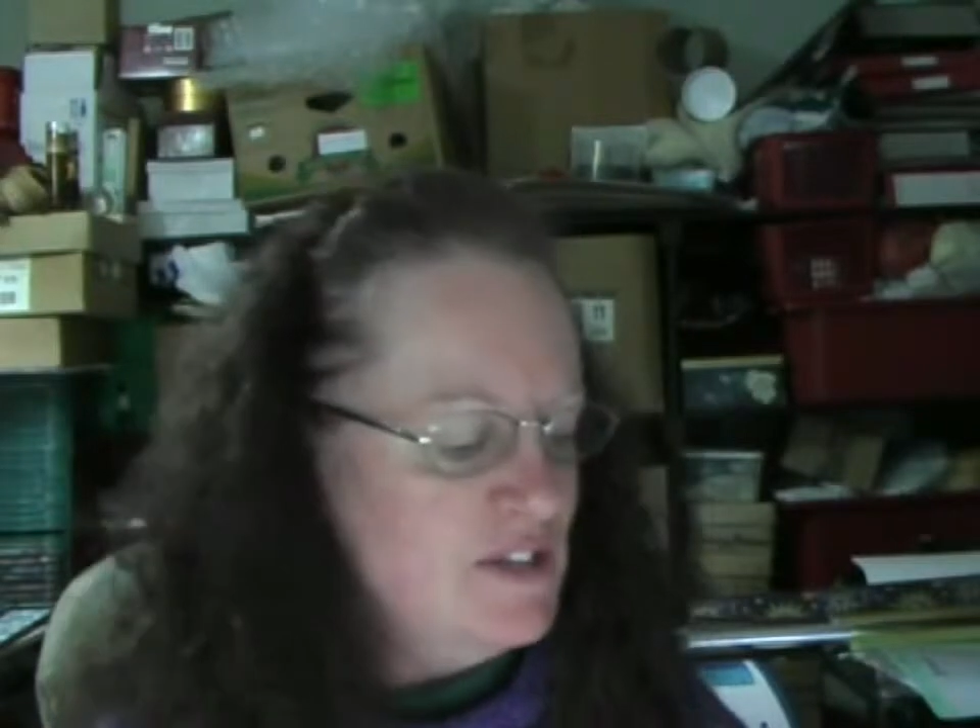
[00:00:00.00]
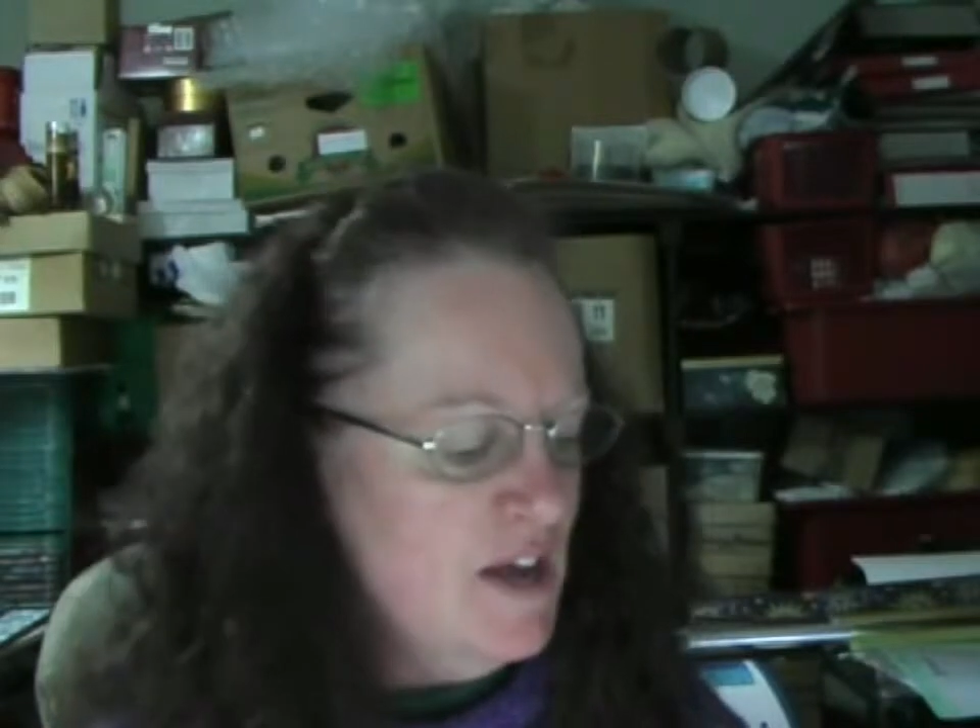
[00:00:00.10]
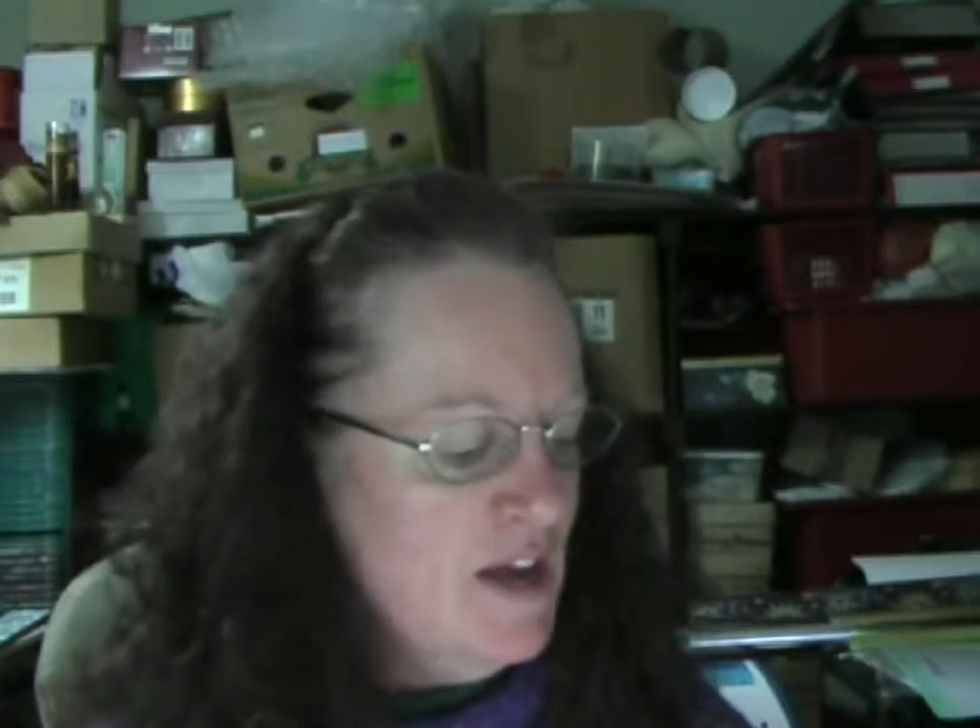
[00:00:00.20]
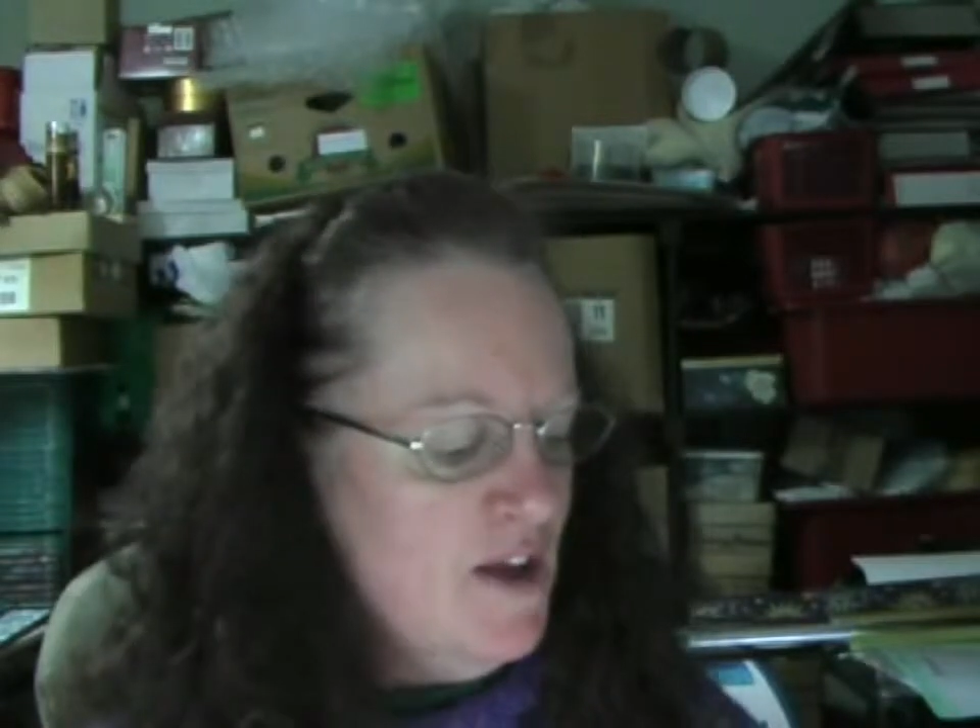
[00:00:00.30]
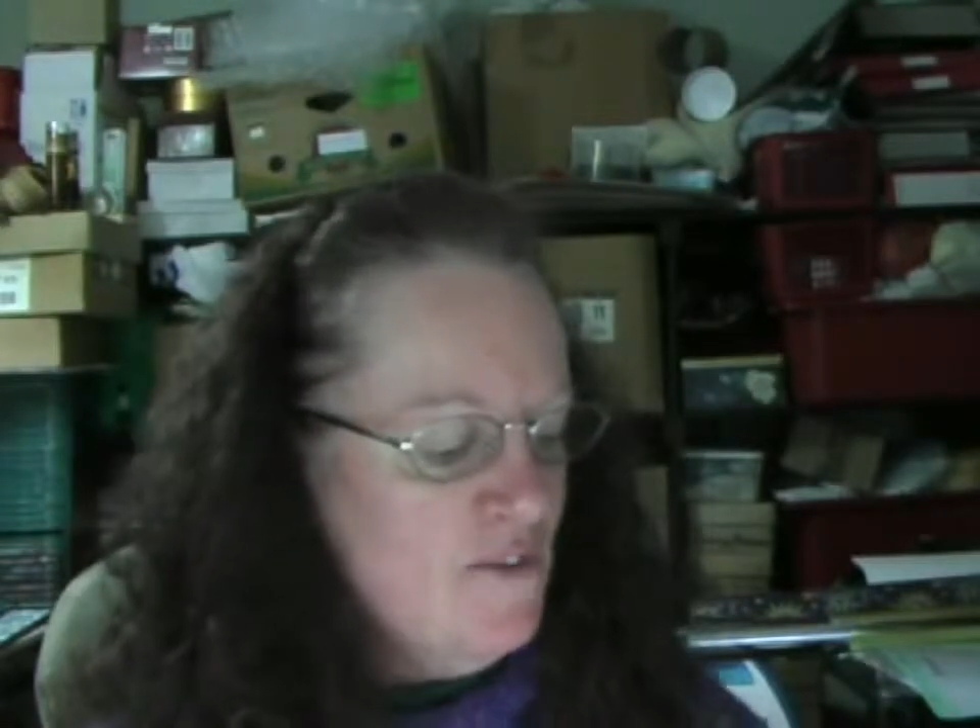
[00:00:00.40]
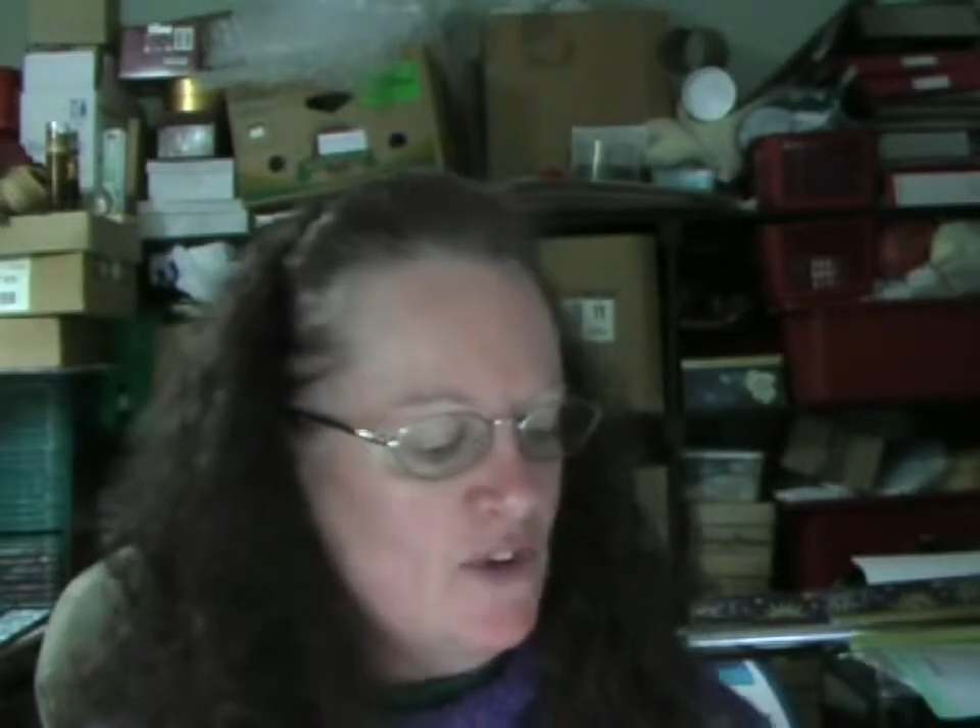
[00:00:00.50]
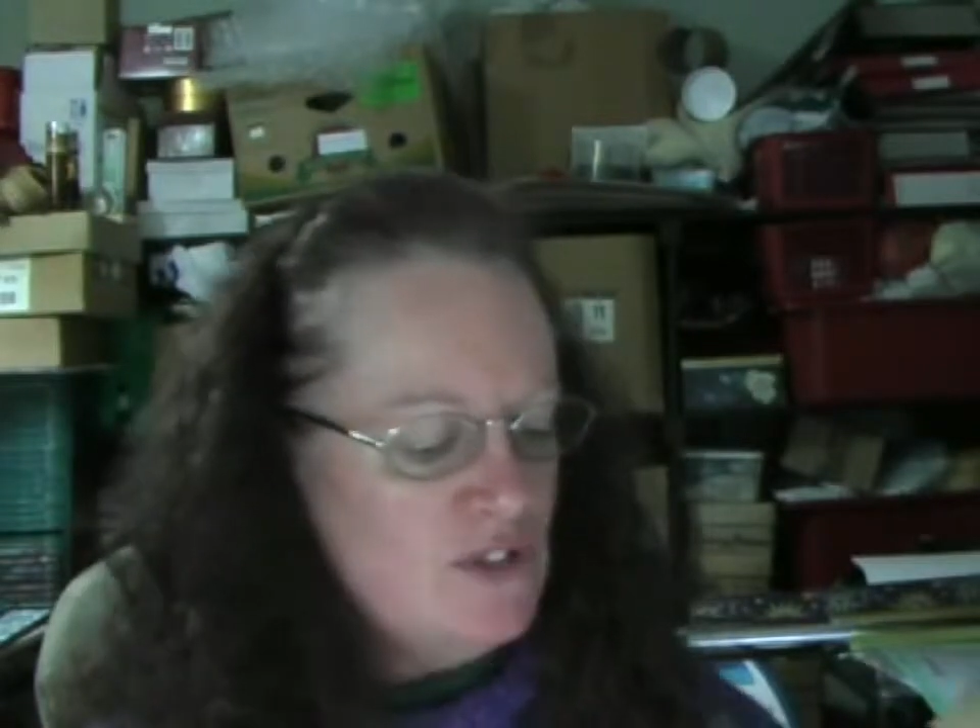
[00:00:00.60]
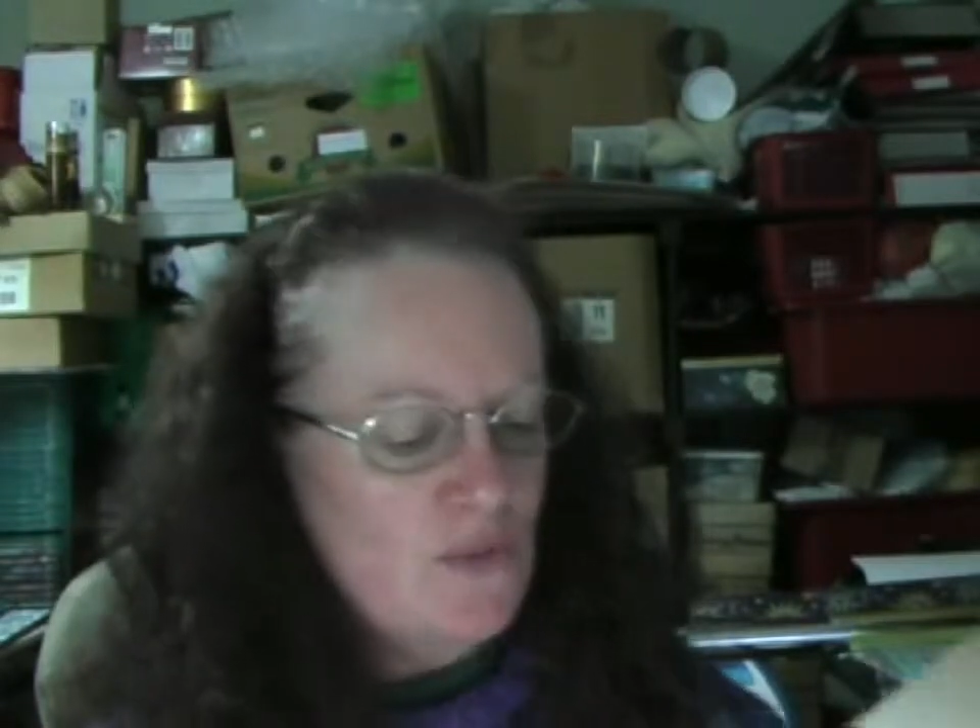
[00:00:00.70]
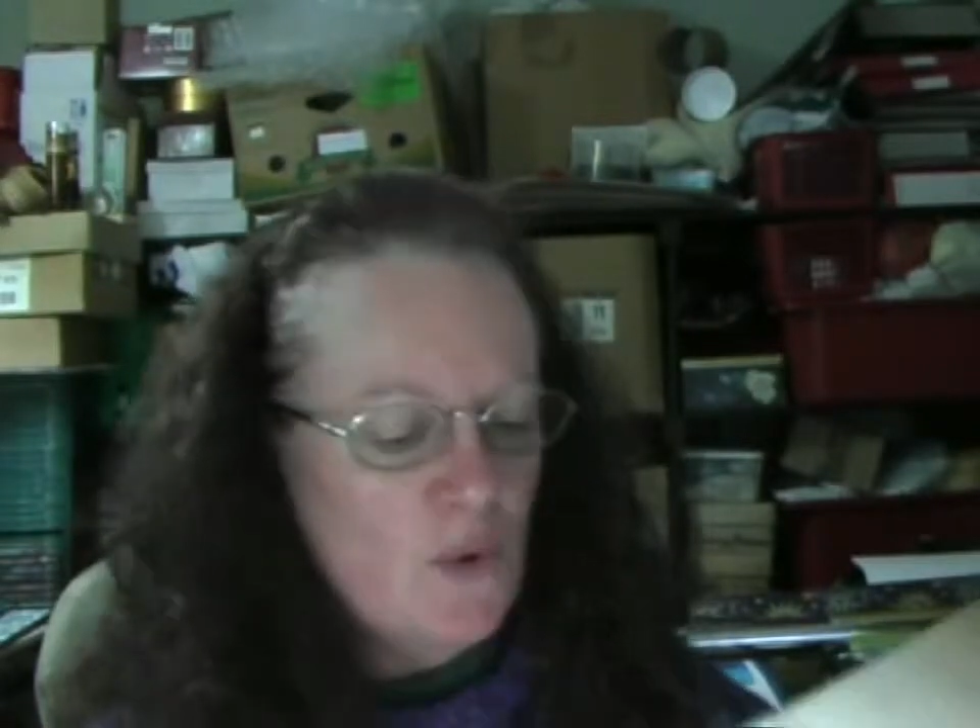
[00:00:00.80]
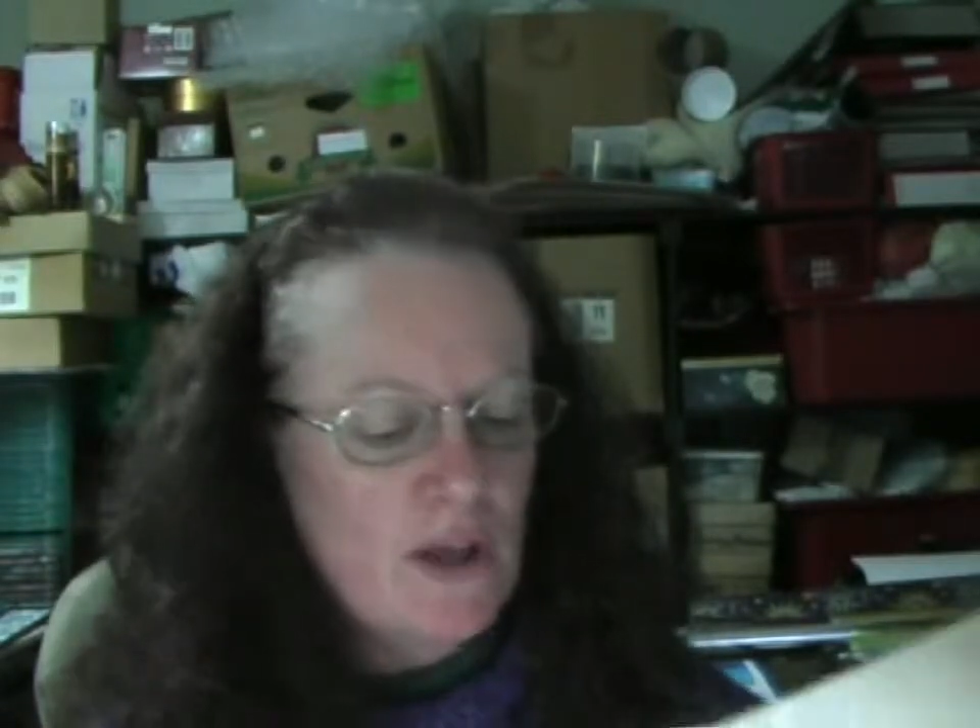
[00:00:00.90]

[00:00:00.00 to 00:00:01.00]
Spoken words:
First of all,